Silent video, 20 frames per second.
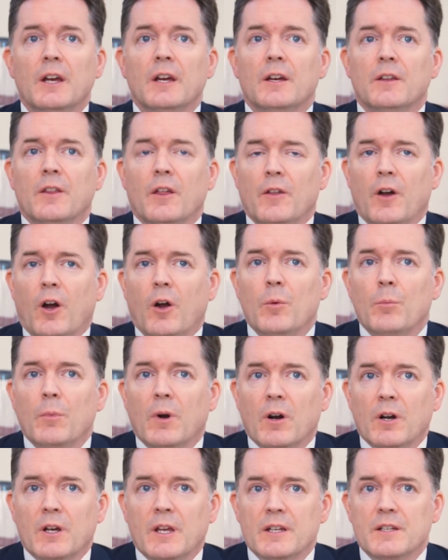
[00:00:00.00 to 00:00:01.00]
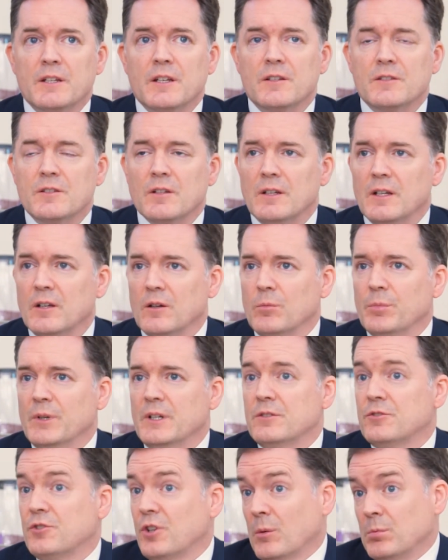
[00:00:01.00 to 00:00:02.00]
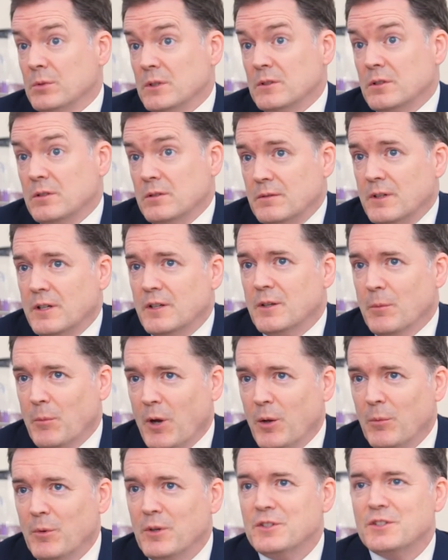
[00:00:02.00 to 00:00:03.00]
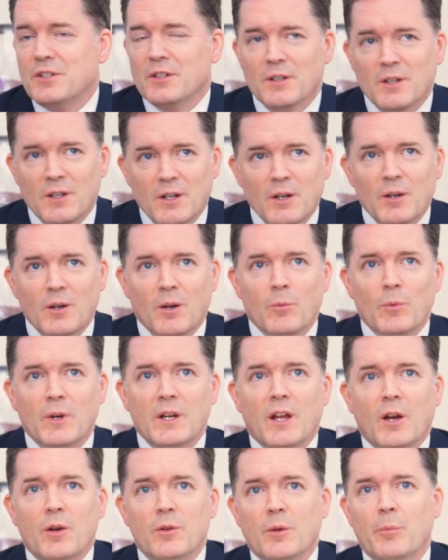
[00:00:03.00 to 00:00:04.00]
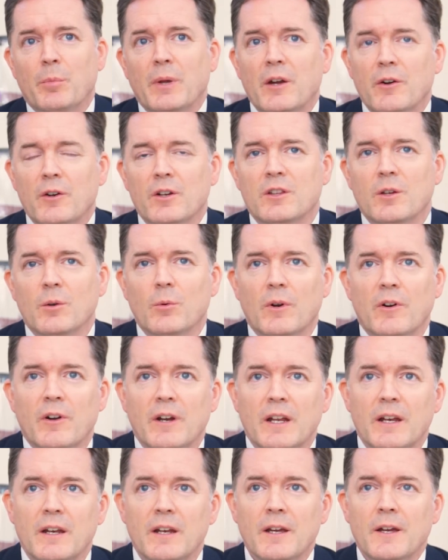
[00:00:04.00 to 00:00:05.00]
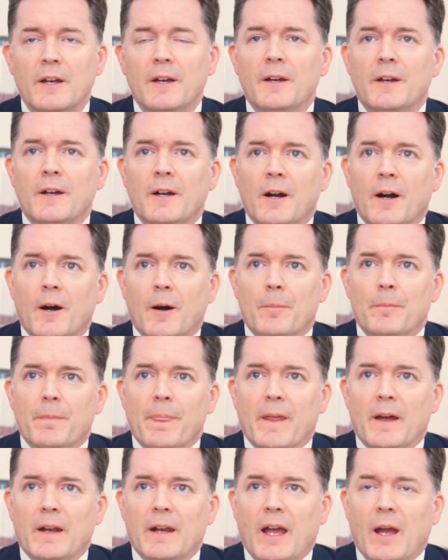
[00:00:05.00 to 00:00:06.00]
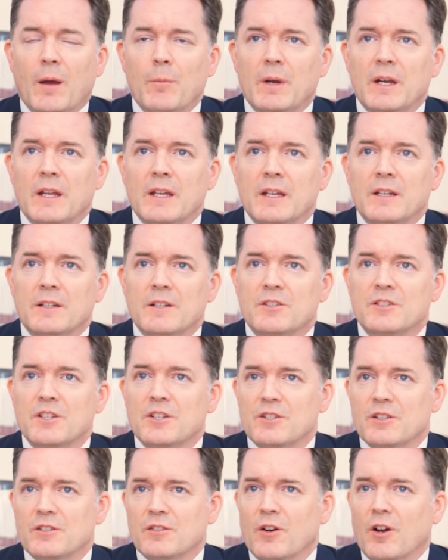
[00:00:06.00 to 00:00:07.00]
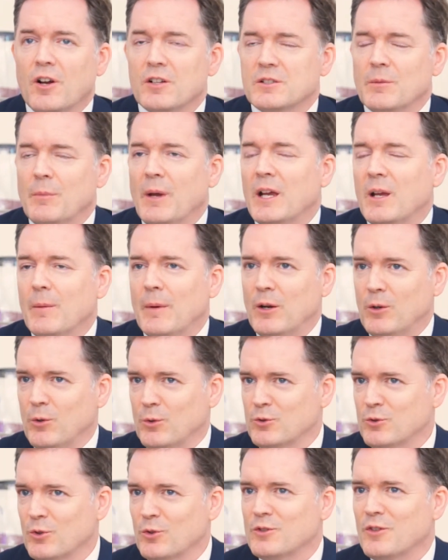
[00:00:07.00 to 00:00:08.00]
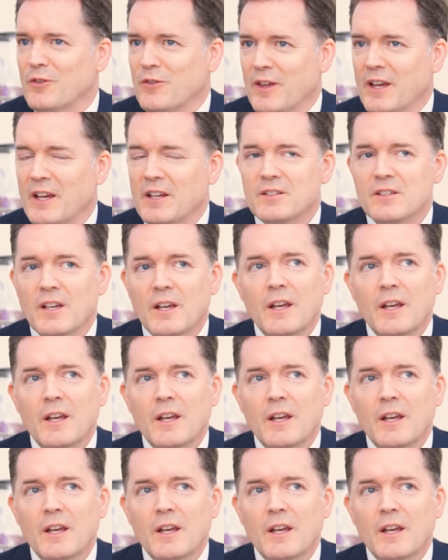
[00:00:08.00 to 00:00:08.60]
that the home market is a little bit troubled at the moment, and we know the period that we're in and how many decisions there are to make about all sorts of things.